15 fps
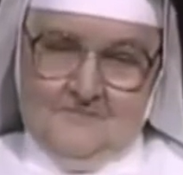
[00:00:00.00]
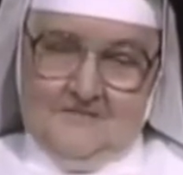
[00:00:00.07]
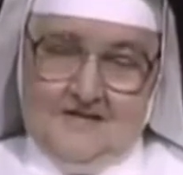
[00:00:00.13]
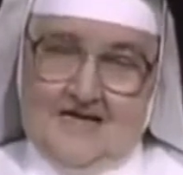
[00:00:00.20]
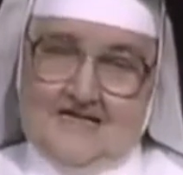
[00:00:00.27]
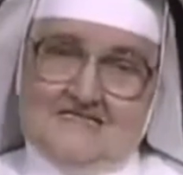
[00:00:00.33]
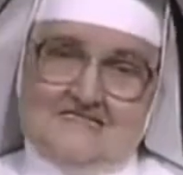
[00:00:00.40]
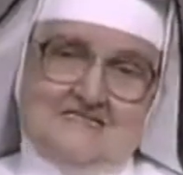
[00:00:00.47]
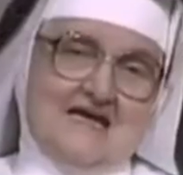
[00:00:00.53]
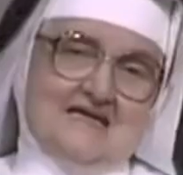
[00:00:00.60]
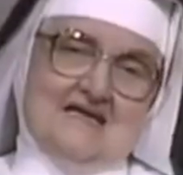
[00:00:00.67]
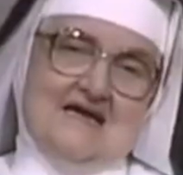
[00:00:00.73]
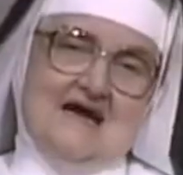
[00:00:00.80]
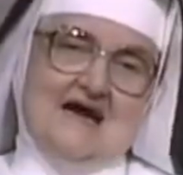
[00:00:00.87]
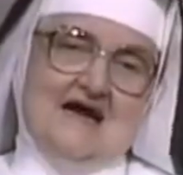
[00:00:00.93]
That's not
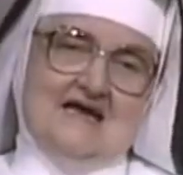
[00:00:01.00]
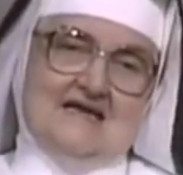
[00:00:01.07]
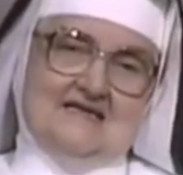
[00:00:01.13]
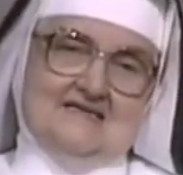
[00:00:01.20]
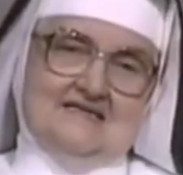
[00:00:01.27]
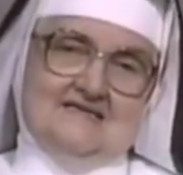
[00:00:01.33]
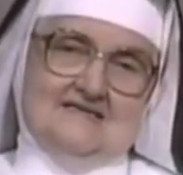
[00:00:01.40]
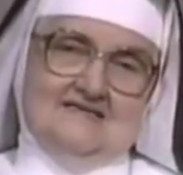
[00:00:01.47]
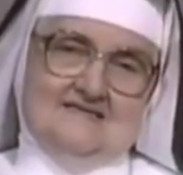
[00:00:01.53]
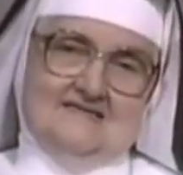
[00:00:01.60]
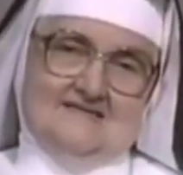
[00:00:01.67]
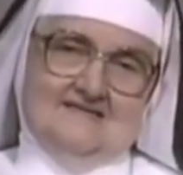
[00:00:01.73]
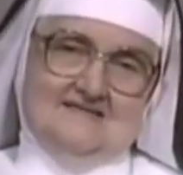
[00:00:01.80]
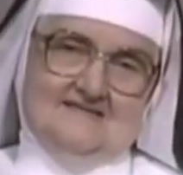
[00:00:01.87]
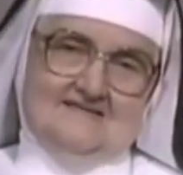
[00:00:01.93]
God.
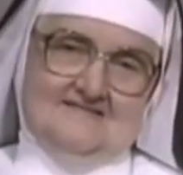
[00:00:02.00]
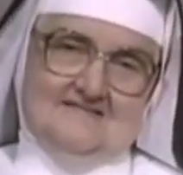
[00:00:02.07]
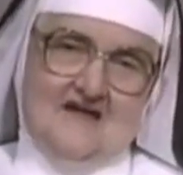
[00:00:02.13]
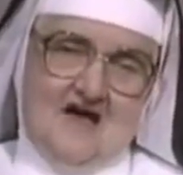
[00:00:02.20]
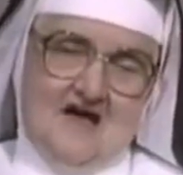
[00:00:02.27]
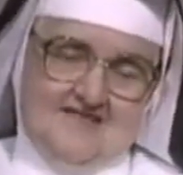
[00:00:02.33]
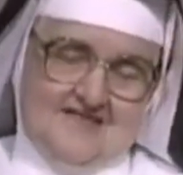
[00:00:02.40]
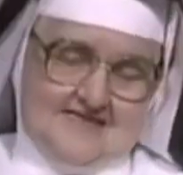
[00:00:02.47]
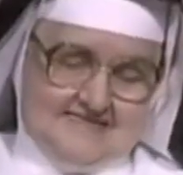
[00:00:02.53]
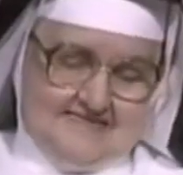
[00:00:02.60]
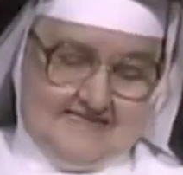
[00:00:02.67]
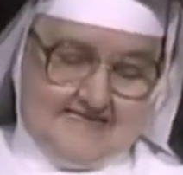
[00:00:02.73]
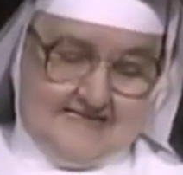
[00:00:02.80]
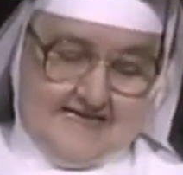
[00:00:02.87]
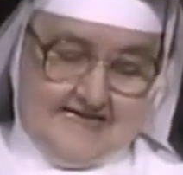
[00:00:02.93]
No, that's
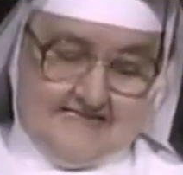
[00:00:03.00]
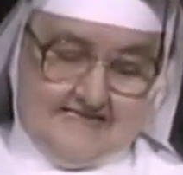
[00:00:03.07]
not God.